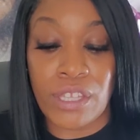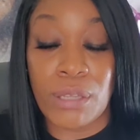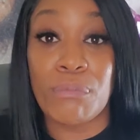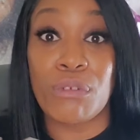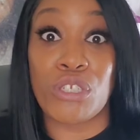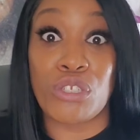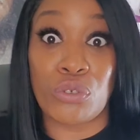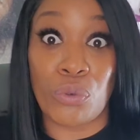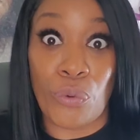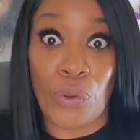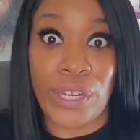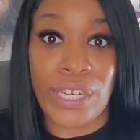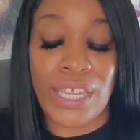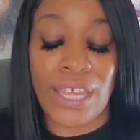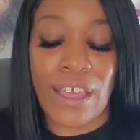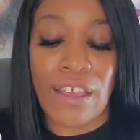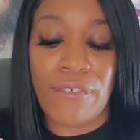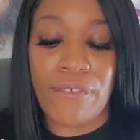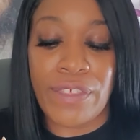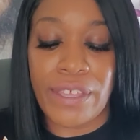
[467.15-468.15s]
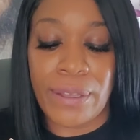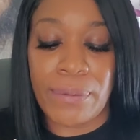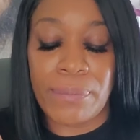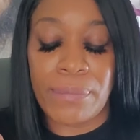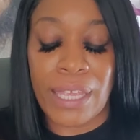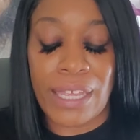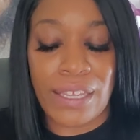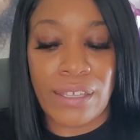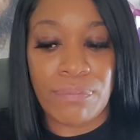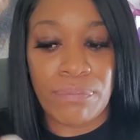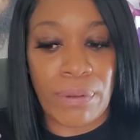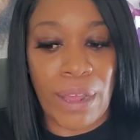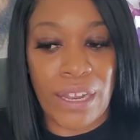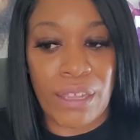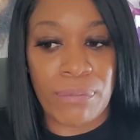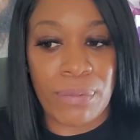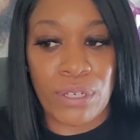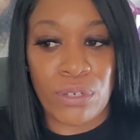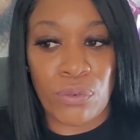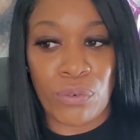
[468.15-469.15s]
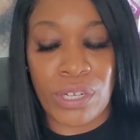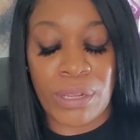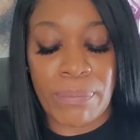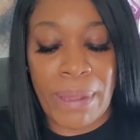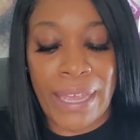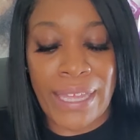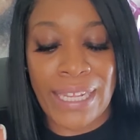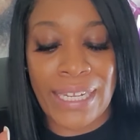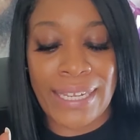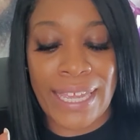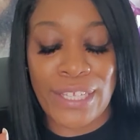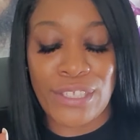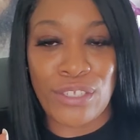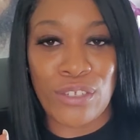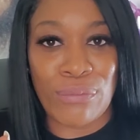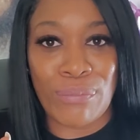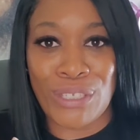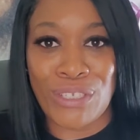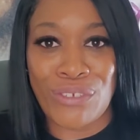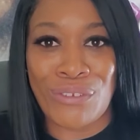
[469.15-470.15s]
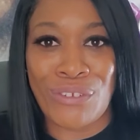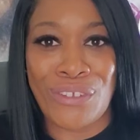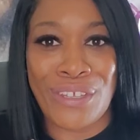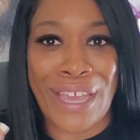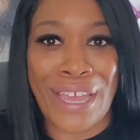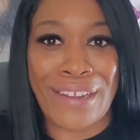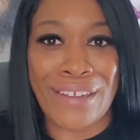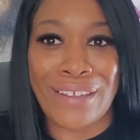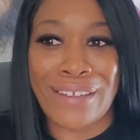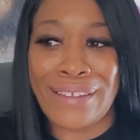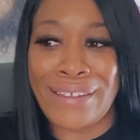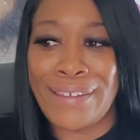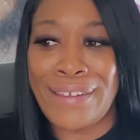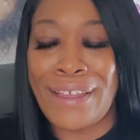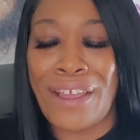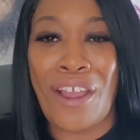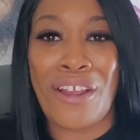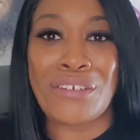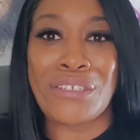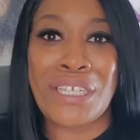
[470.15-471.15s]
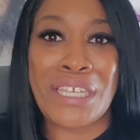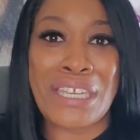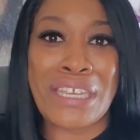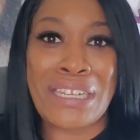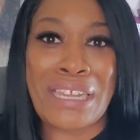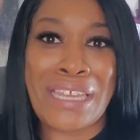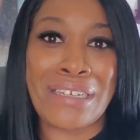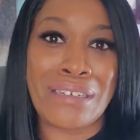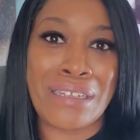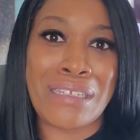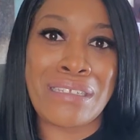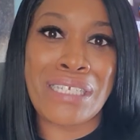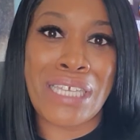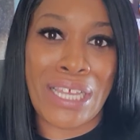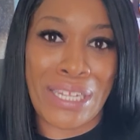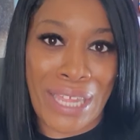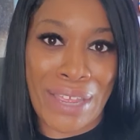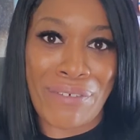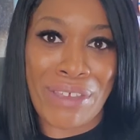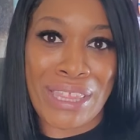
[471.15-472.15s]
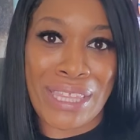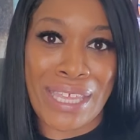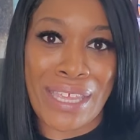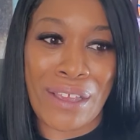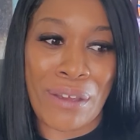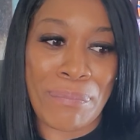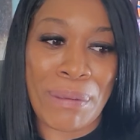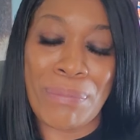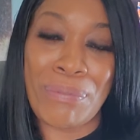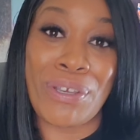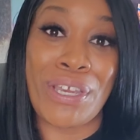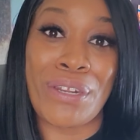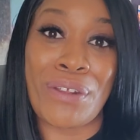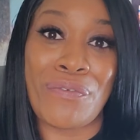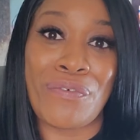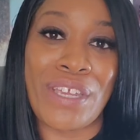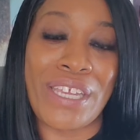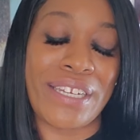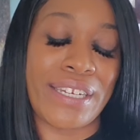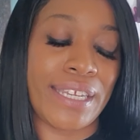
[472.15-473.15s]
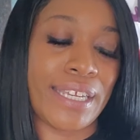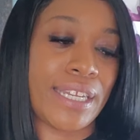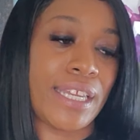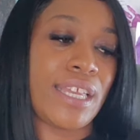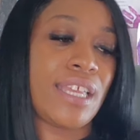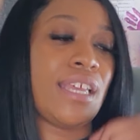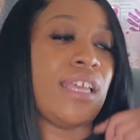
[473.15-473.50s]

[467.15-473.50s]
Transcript: The majority of them, they probably been doing it back in the day too. But you know, you gotta articulate and detail everything, or people get offended.